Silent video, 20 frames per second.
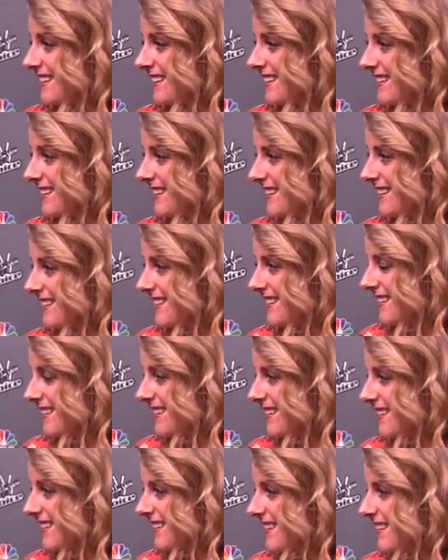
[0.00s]

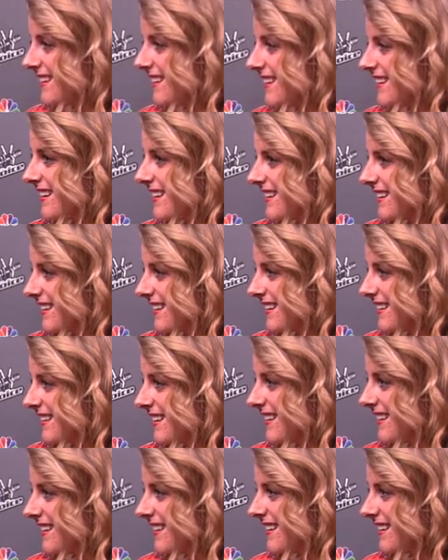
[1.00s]

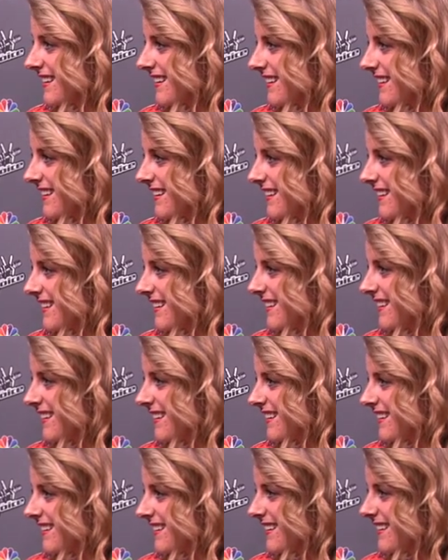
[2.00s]

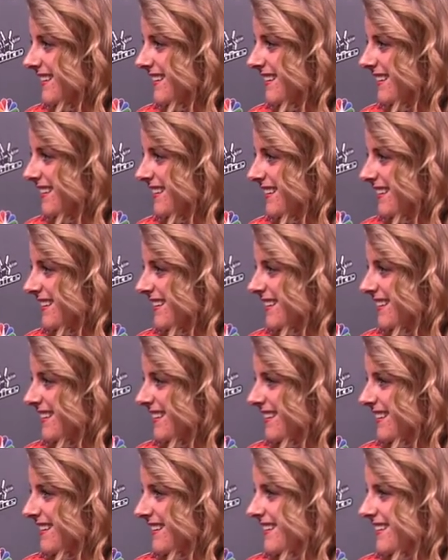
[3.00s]

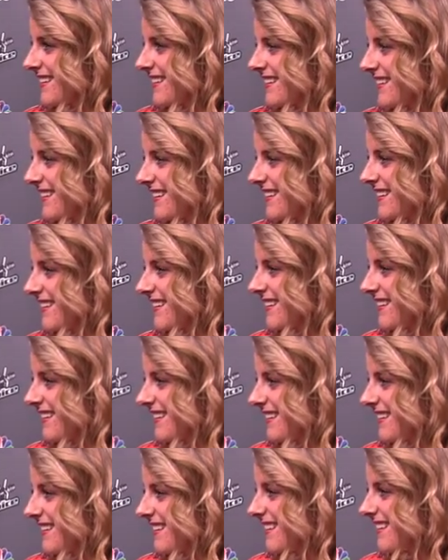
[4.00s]

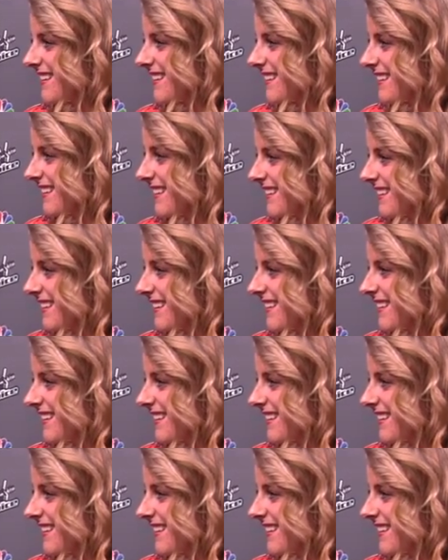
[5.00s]
[no speech]